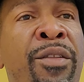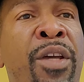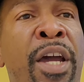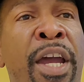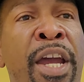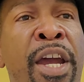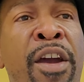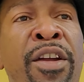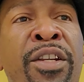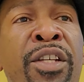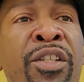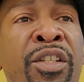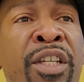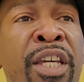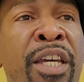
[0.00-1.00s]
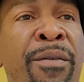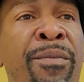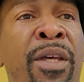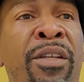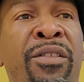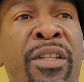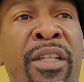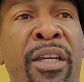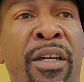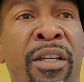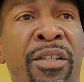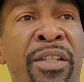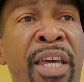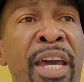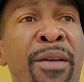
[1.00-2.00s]
the hair and the
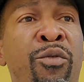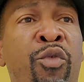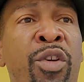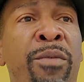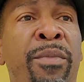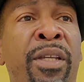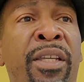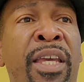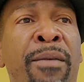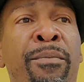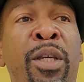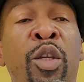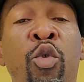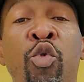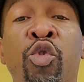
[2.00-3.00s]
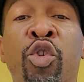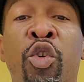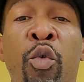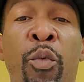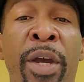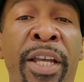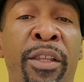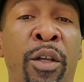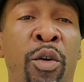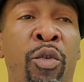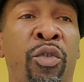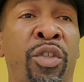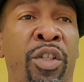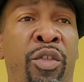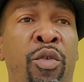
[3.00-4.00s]
scalp treatment can be used to correct those
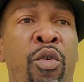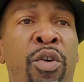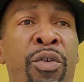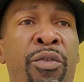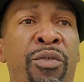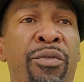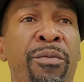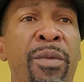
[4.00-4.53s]
disorders.